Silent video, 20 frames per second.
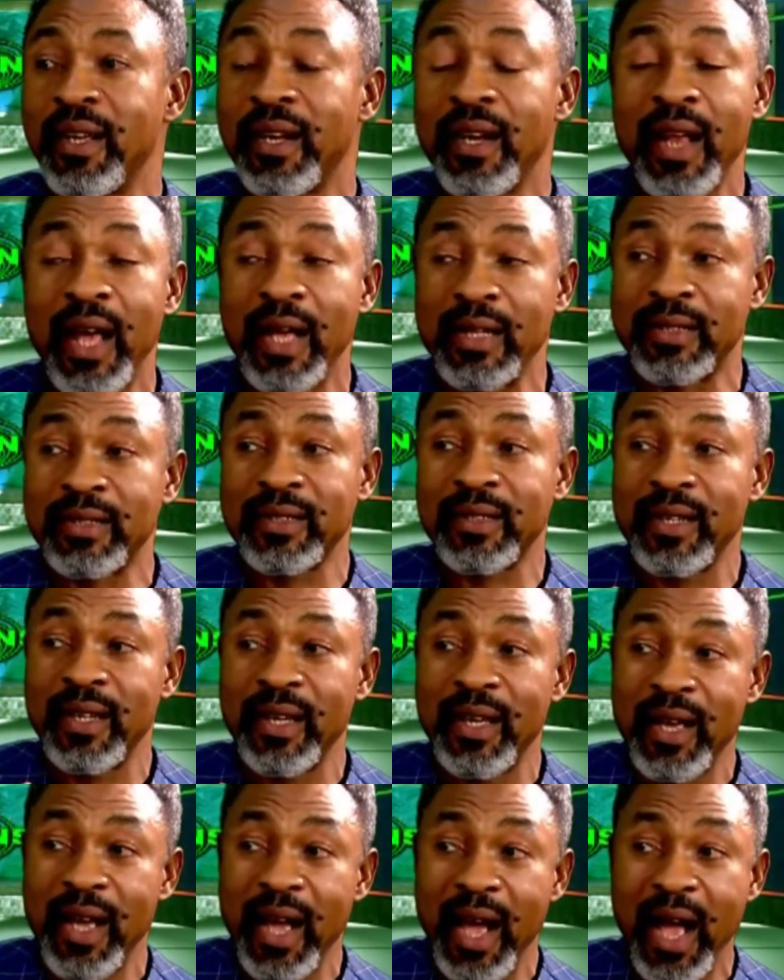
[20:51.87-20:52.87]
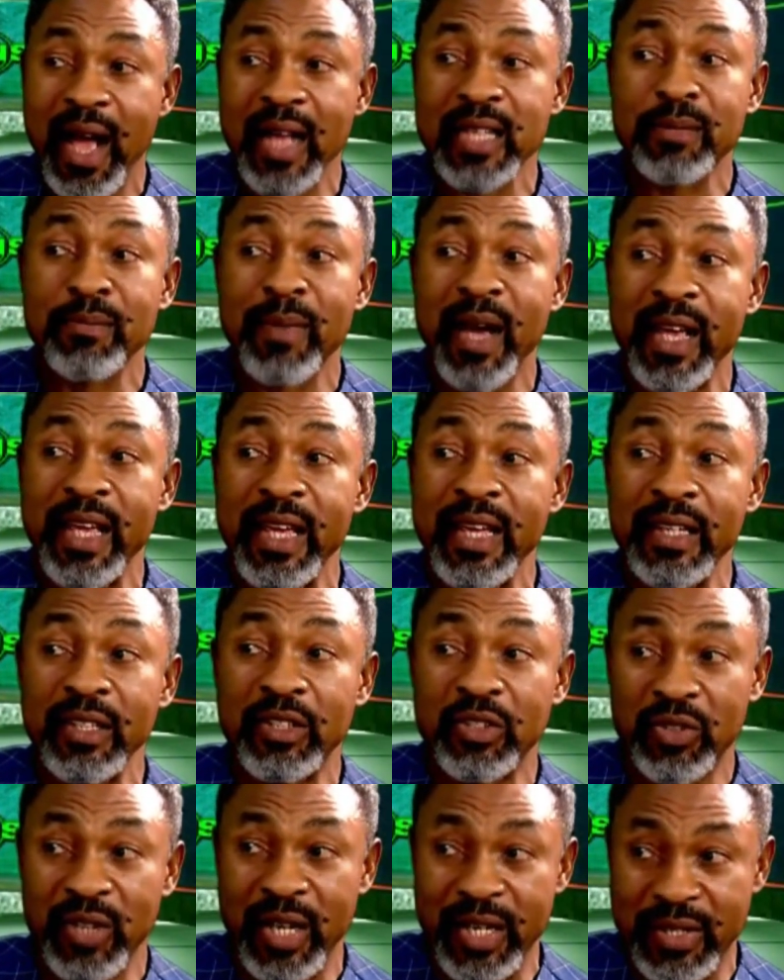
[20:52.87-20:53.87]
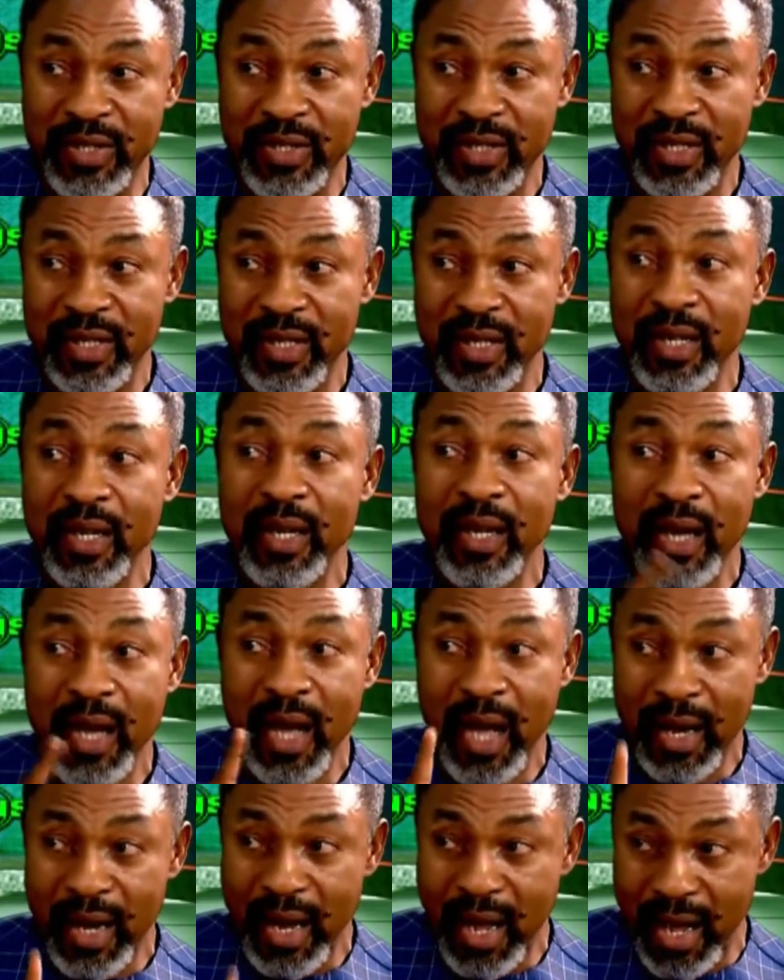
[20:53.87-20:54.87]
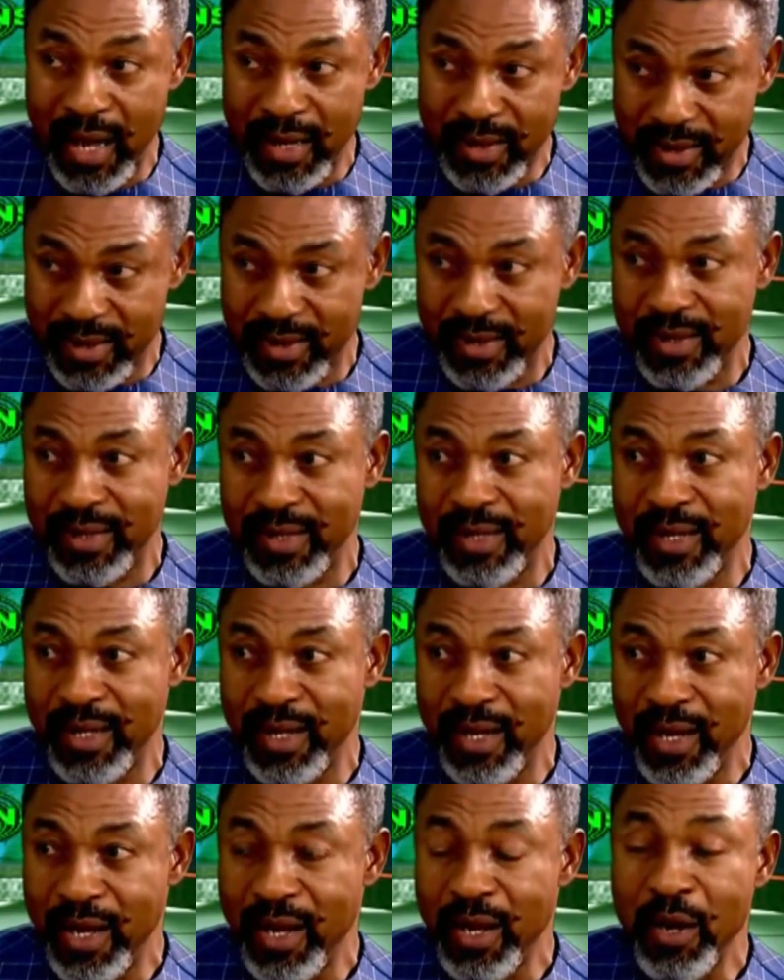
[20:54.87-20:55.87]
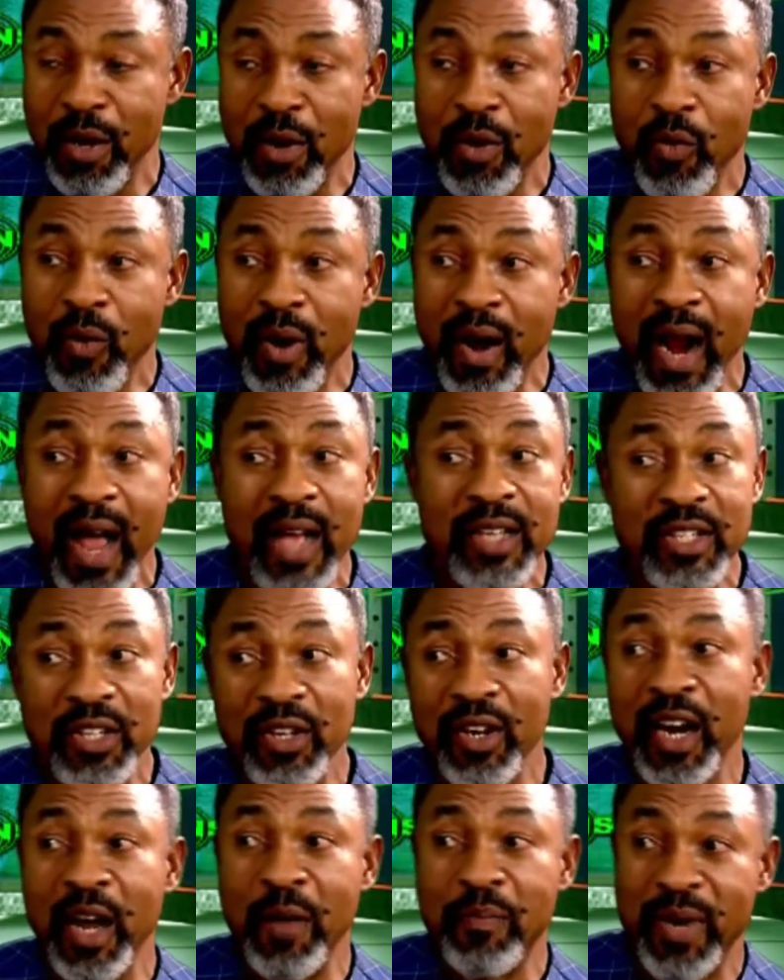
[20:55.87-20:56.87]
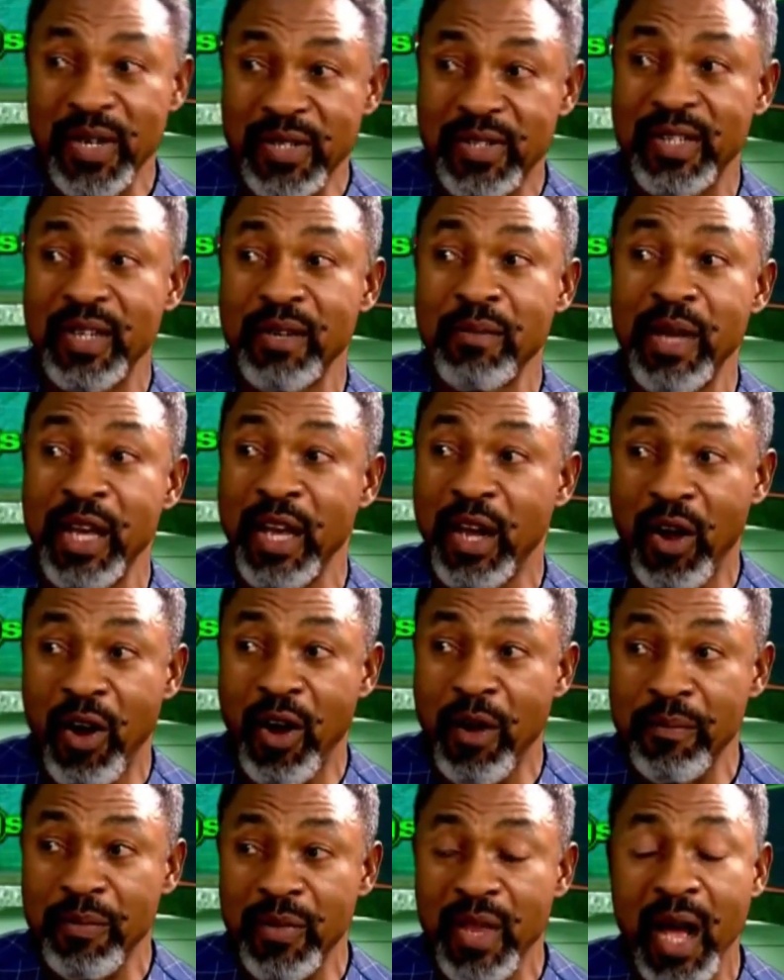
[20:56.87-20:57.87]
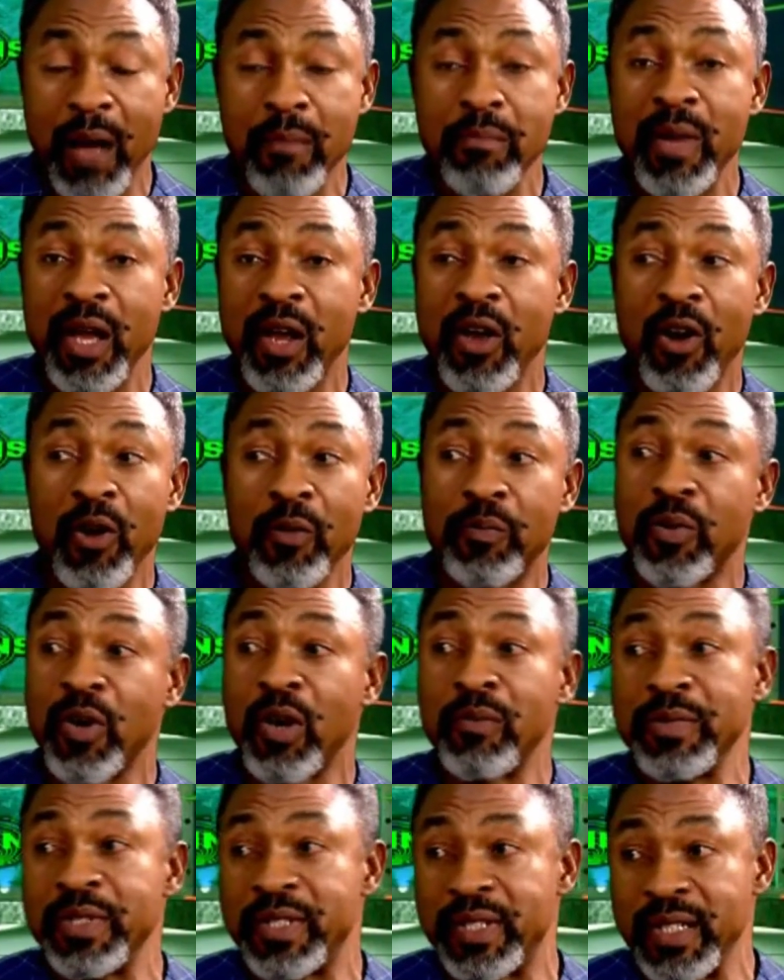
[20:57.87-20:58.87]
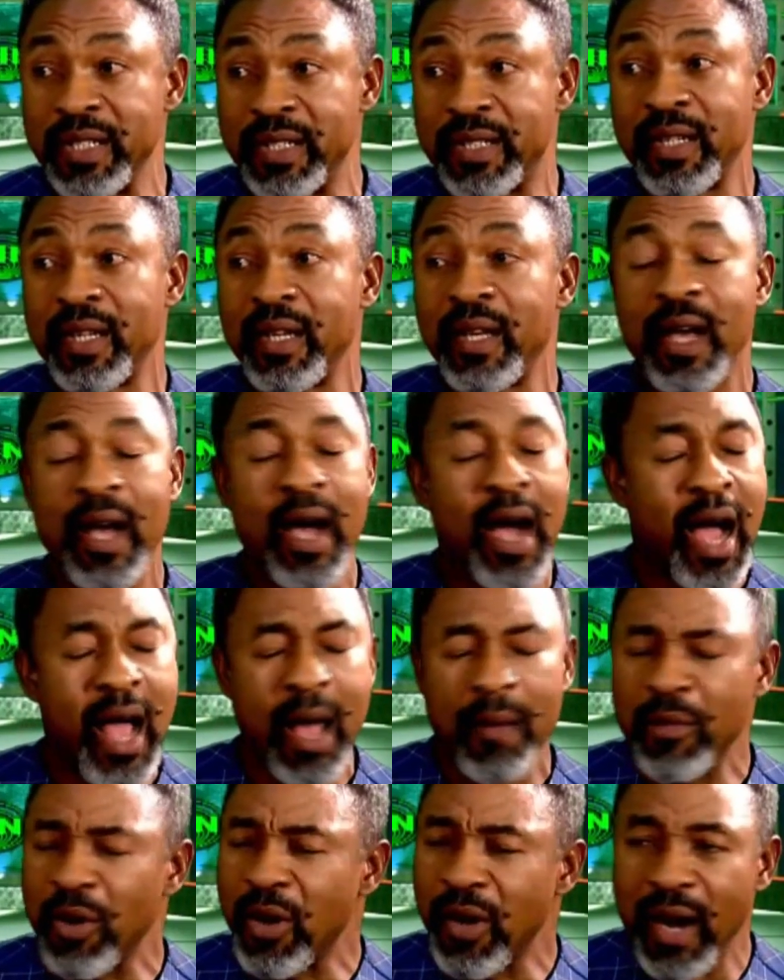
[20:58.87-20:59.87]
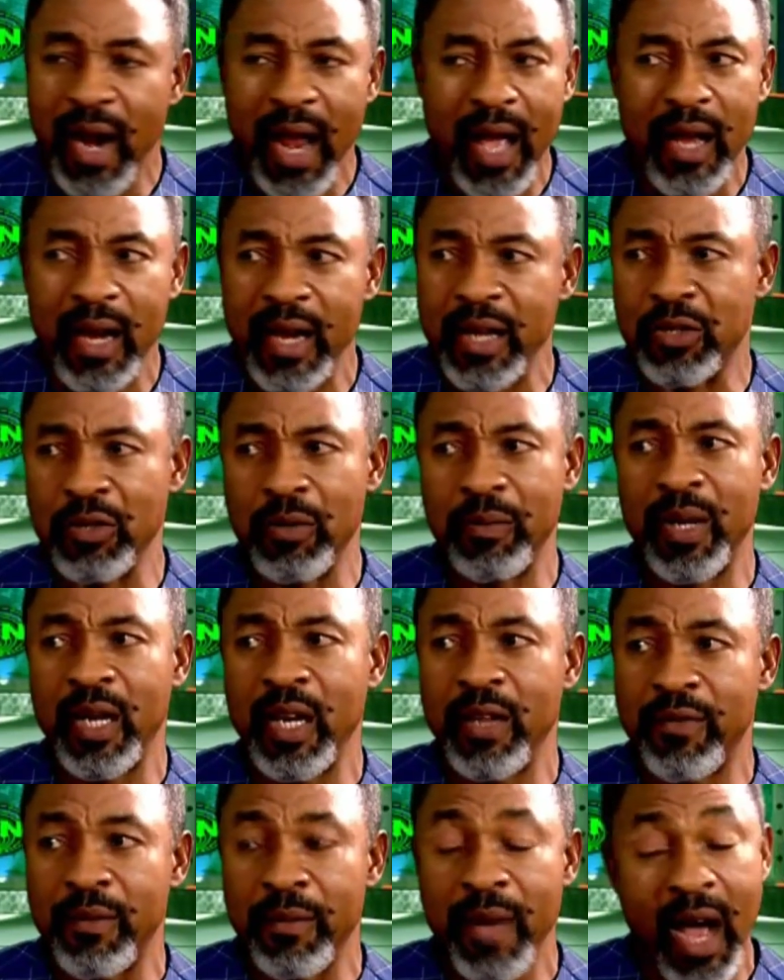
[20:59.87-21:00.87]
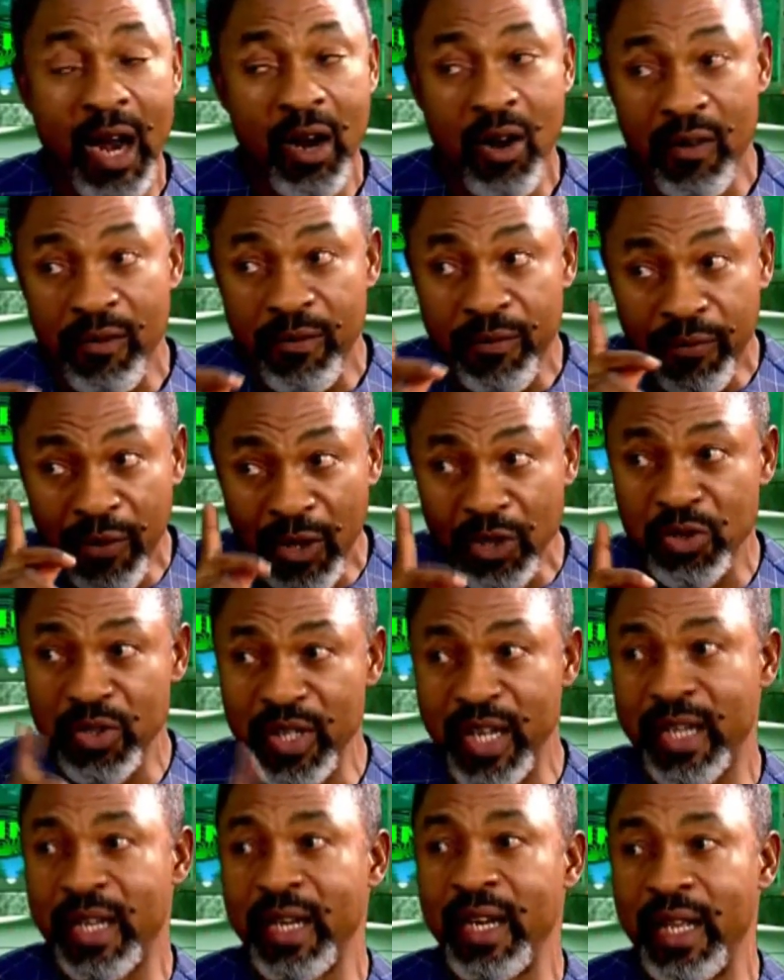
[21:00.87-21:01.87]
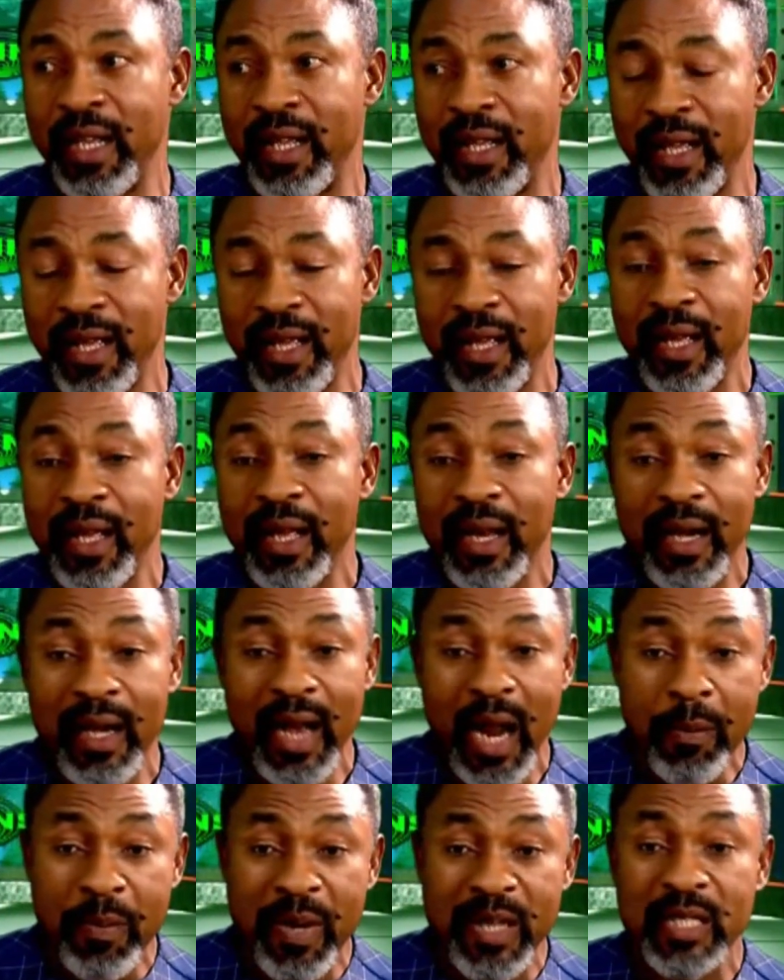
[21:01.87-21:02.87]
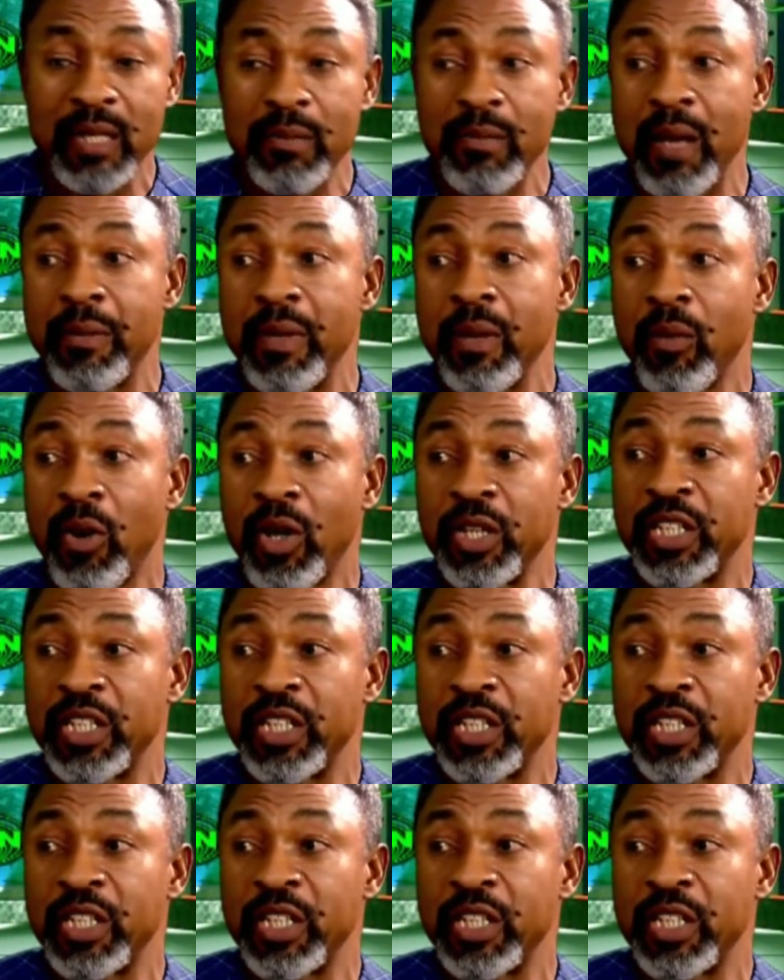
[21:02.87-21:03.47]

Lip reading: that has my interest at heart. Whereas the other person may come and make all promises, I am not likely to believe him. And unfortunately, that person may be more